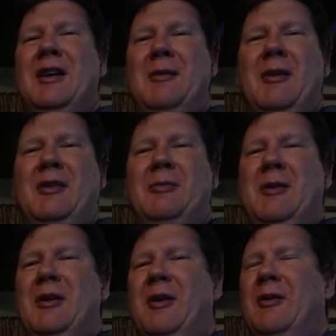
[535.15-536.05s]
That makes
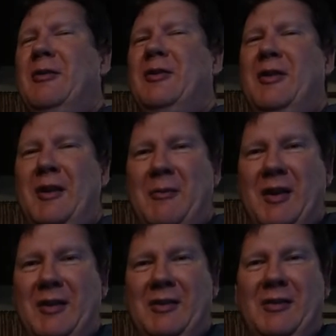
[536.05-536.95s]
me nervous. That
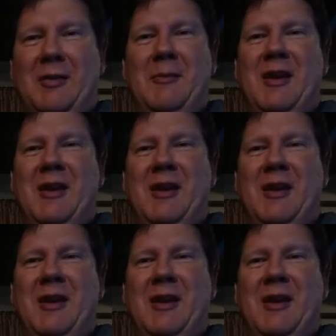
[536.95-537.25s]
means to